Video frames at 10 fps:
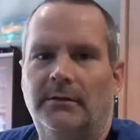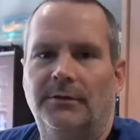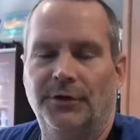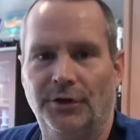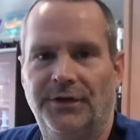
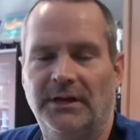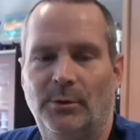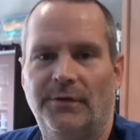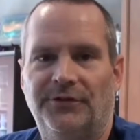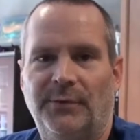The good thing
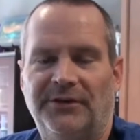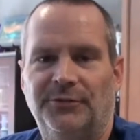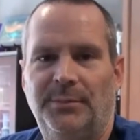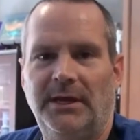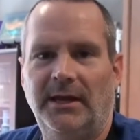about this
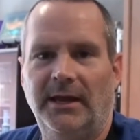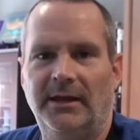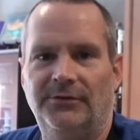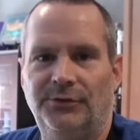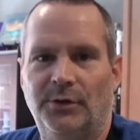recipe
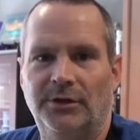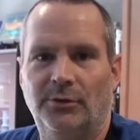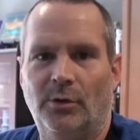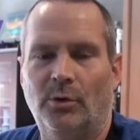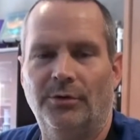is you can
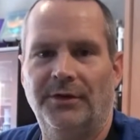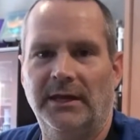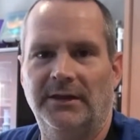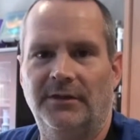do the whole thing in